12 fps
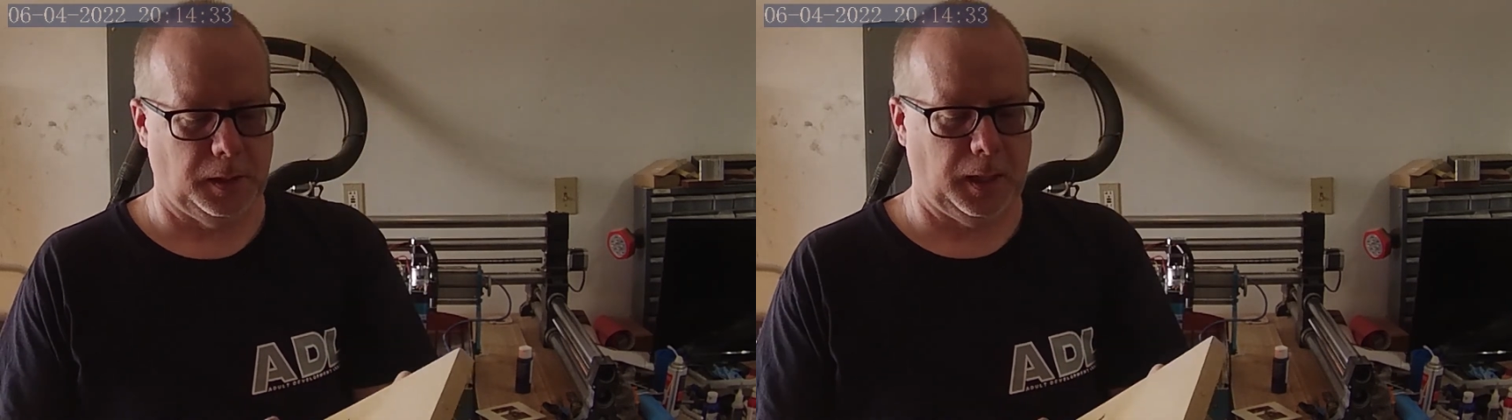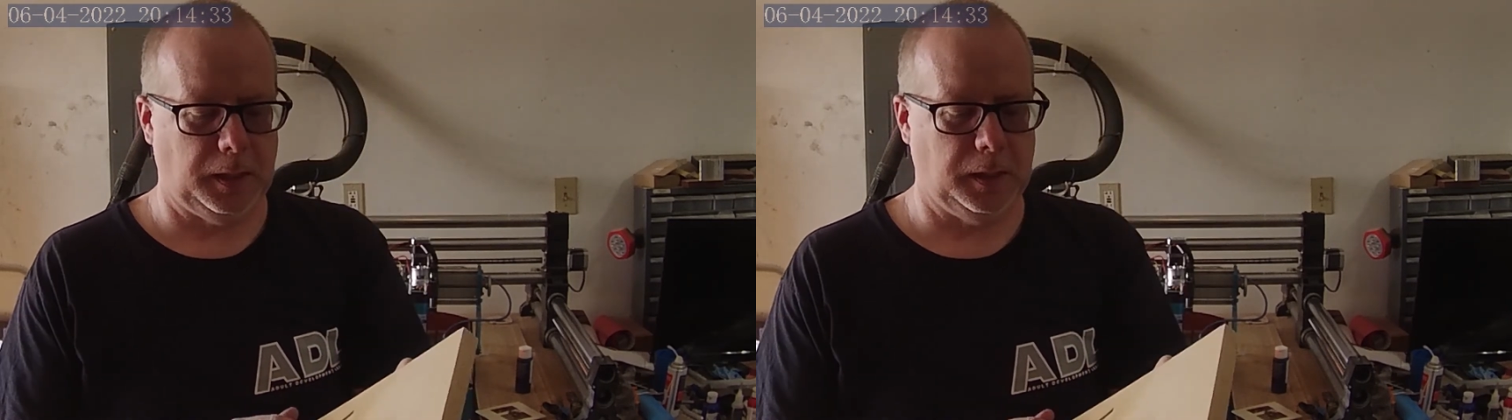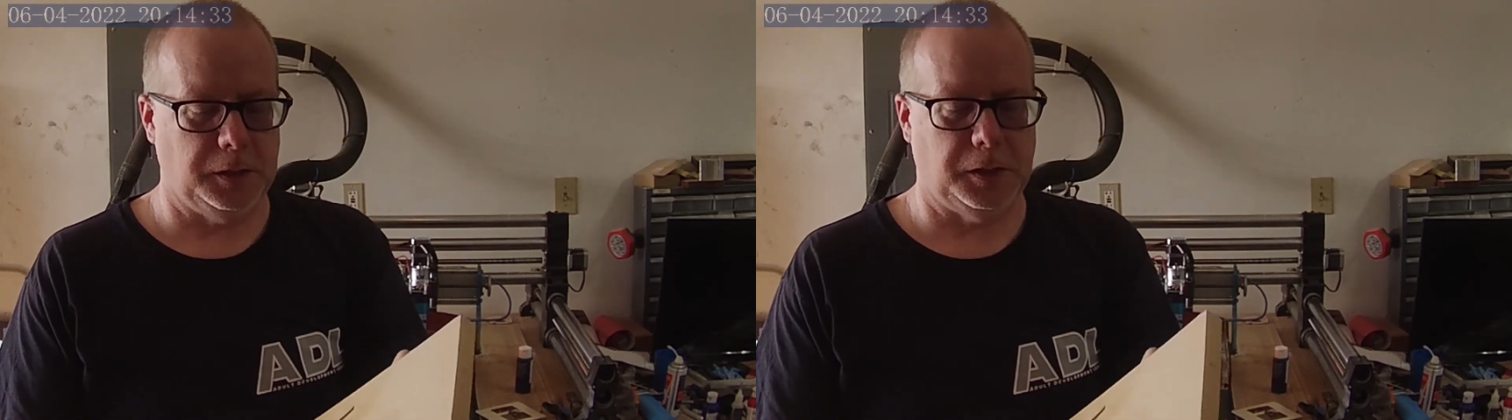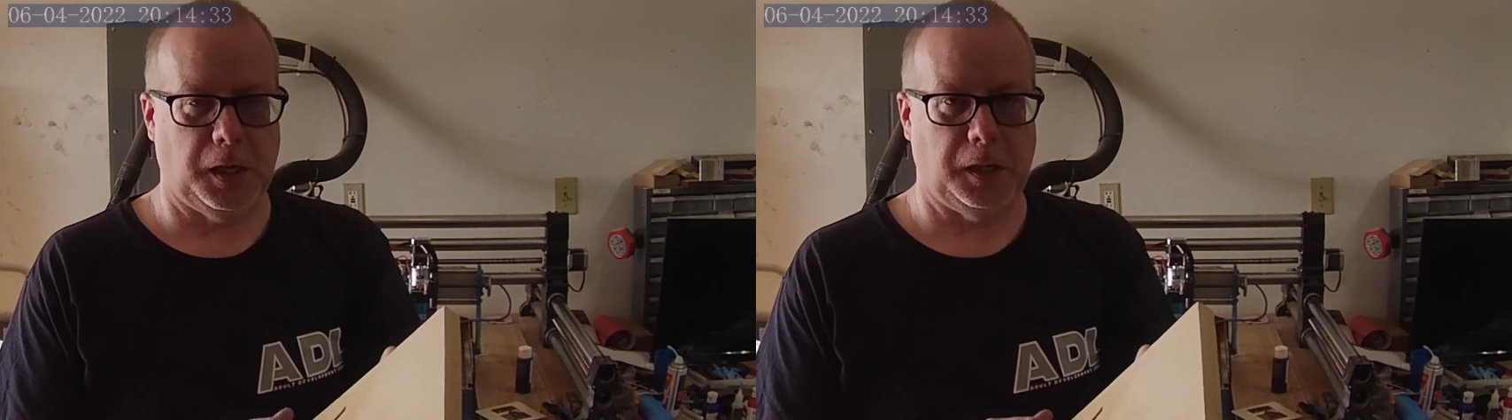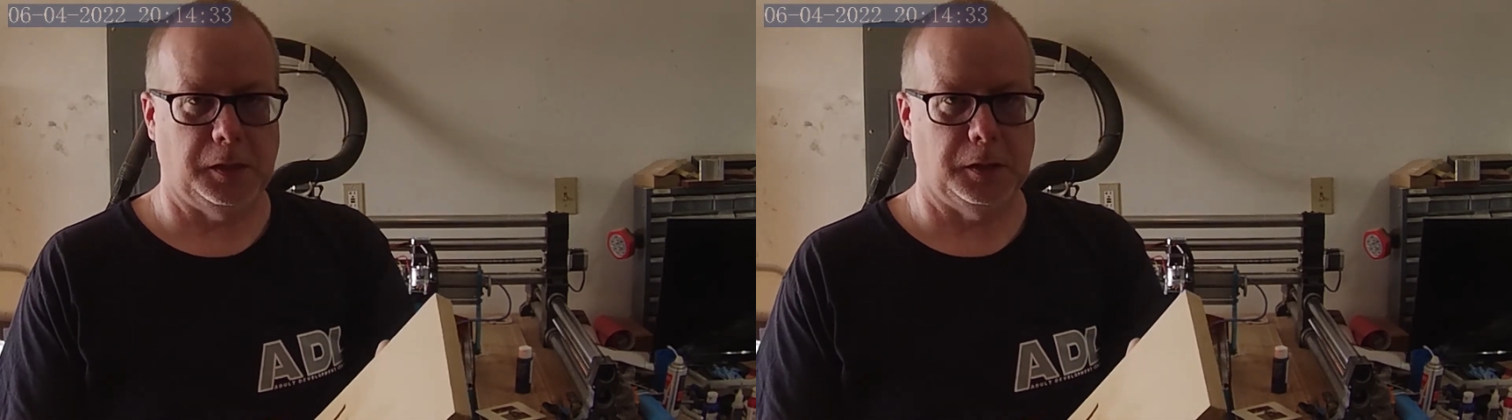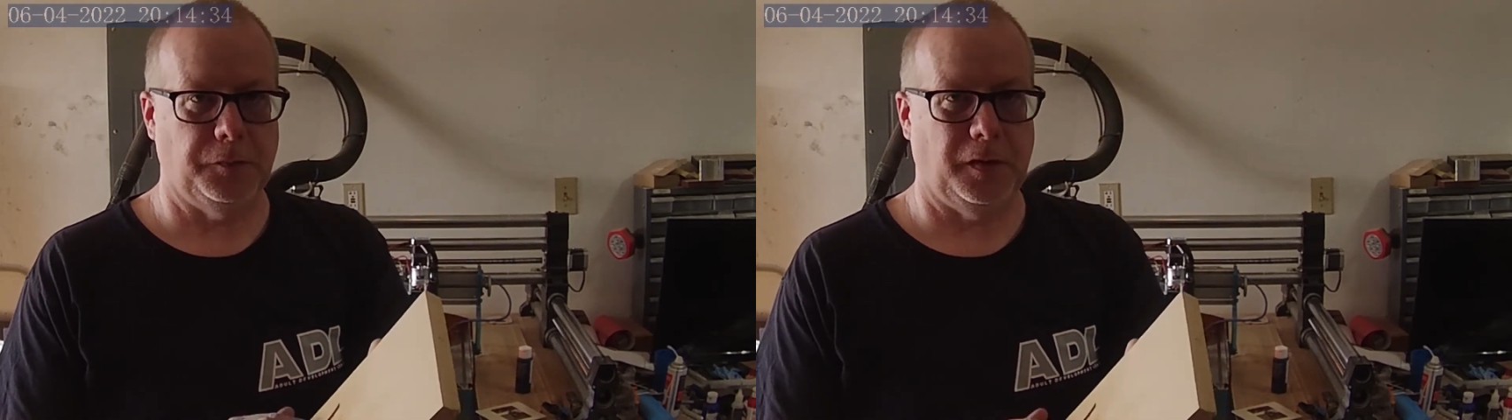I didn't
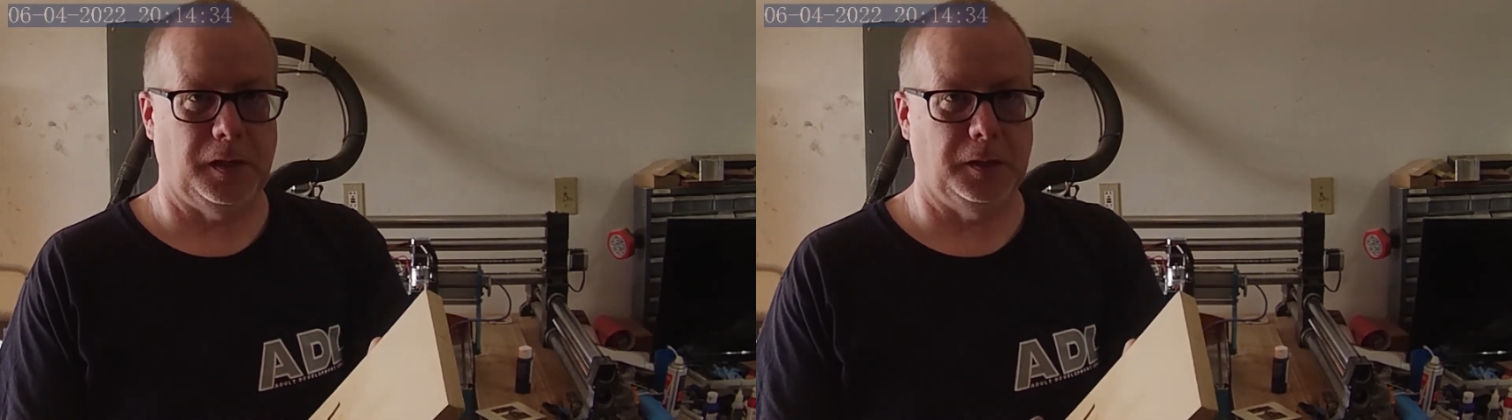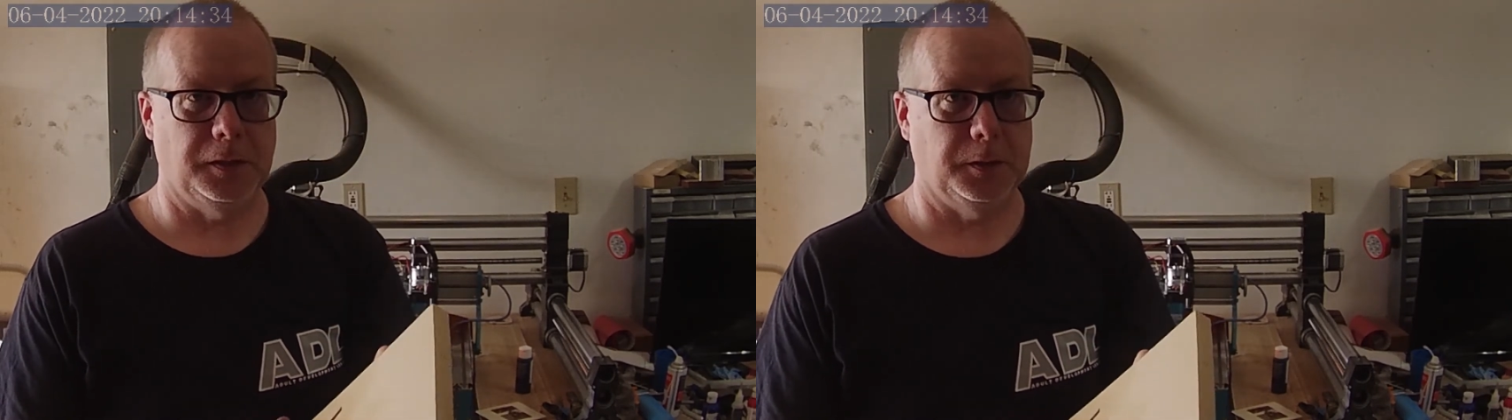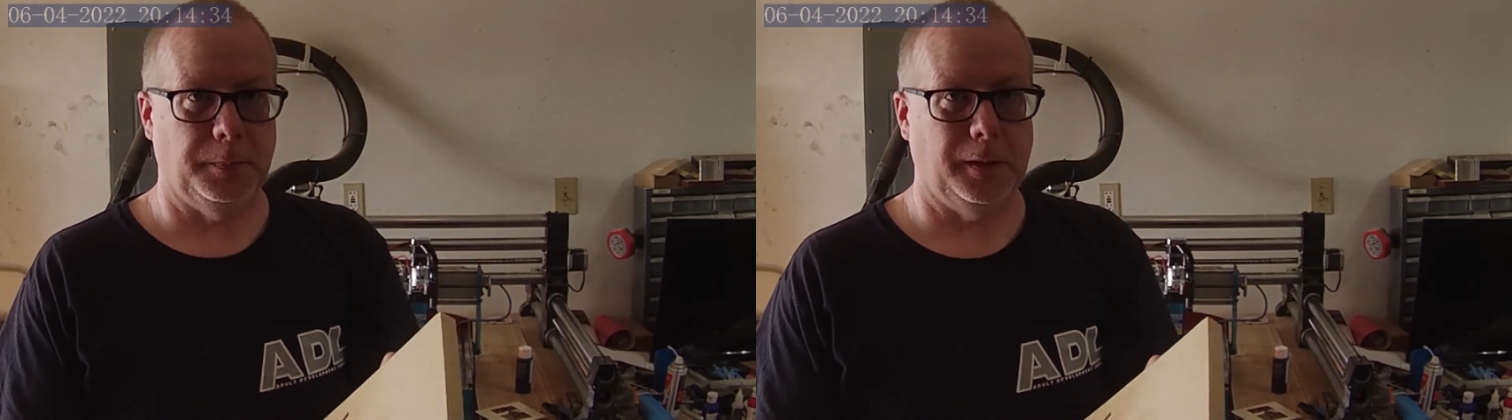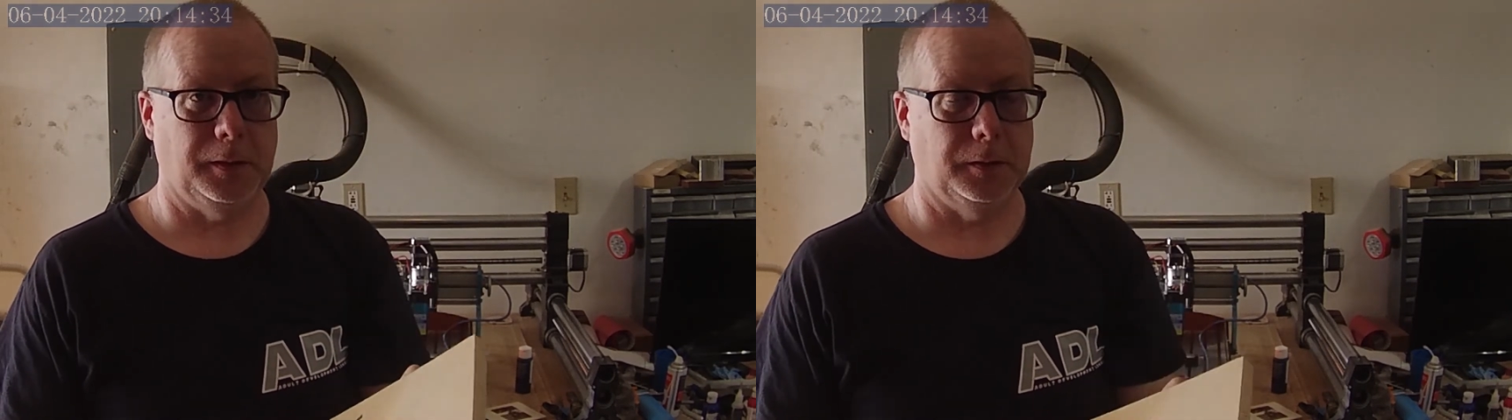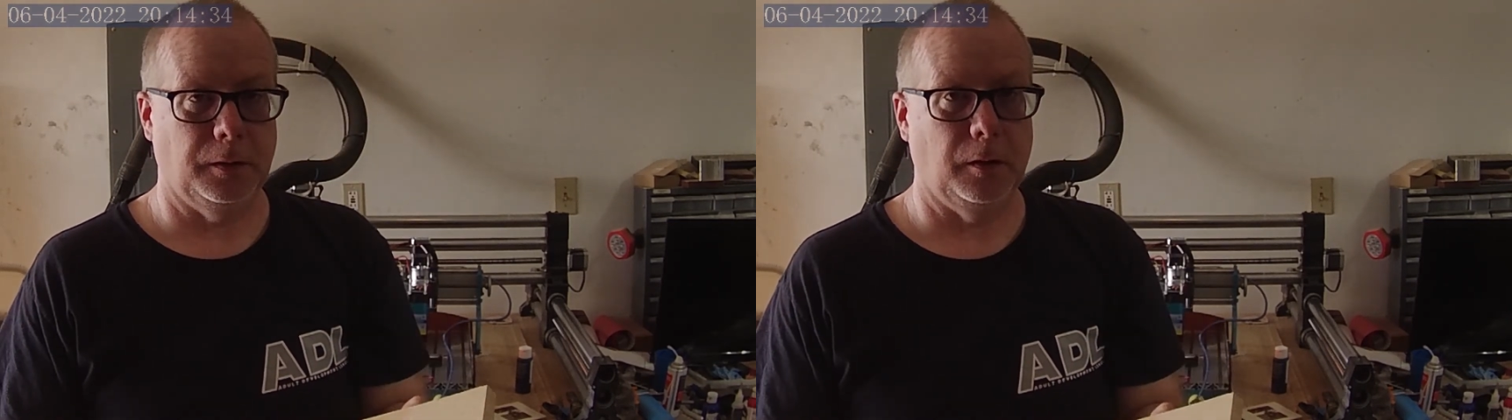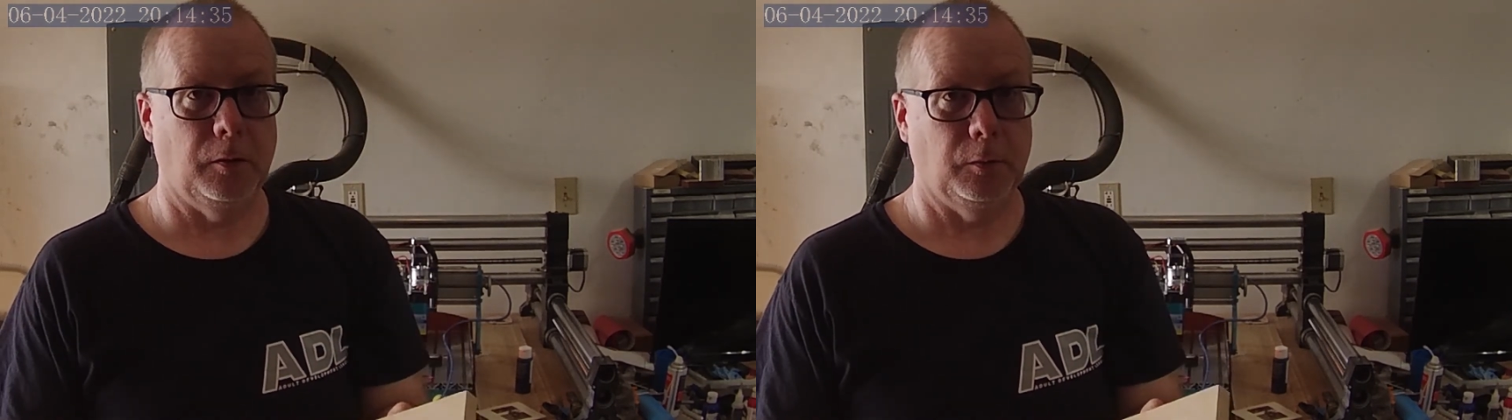change the feeds and speeds
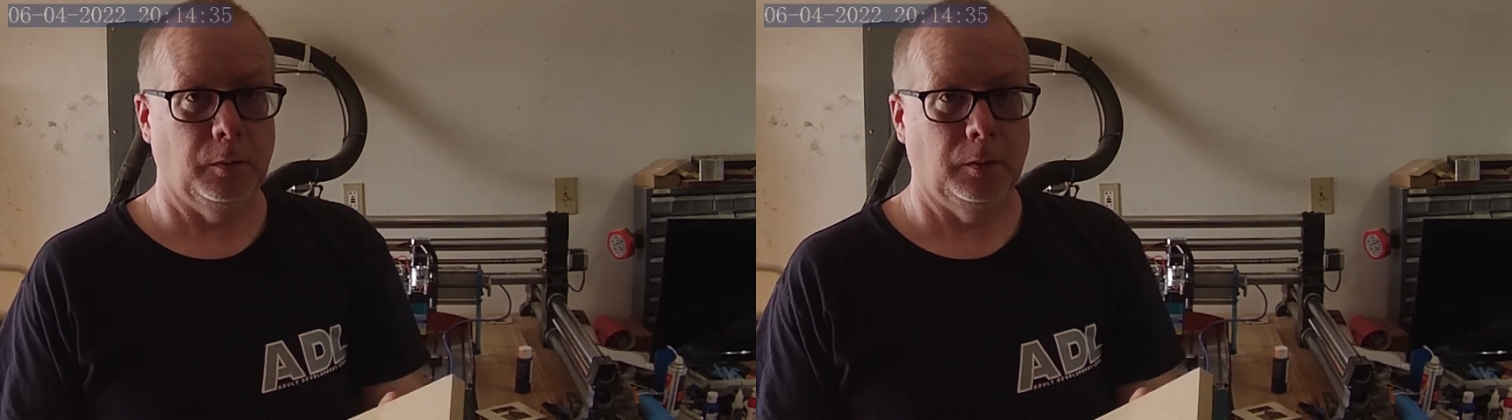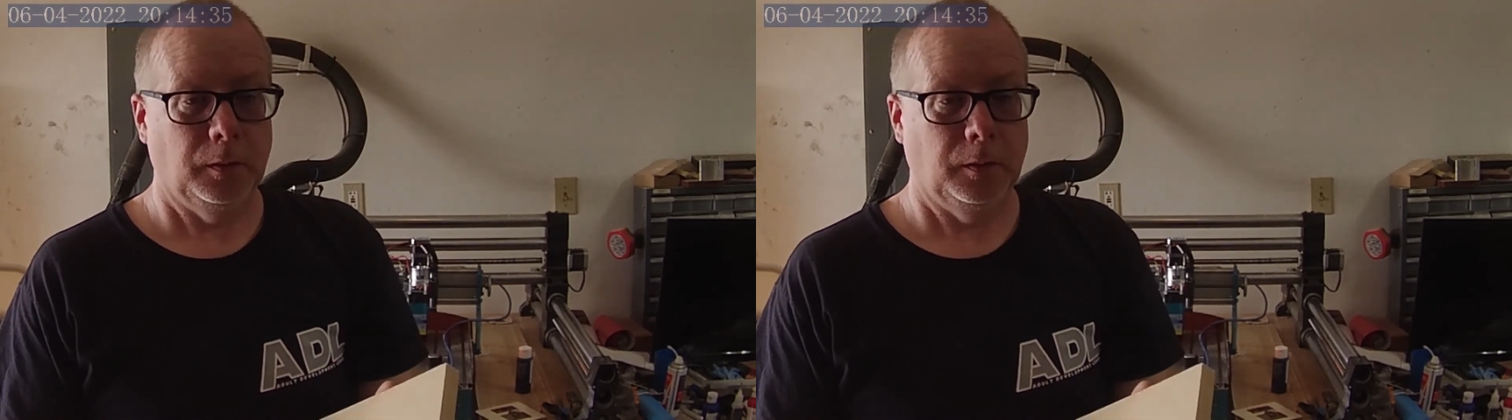at all.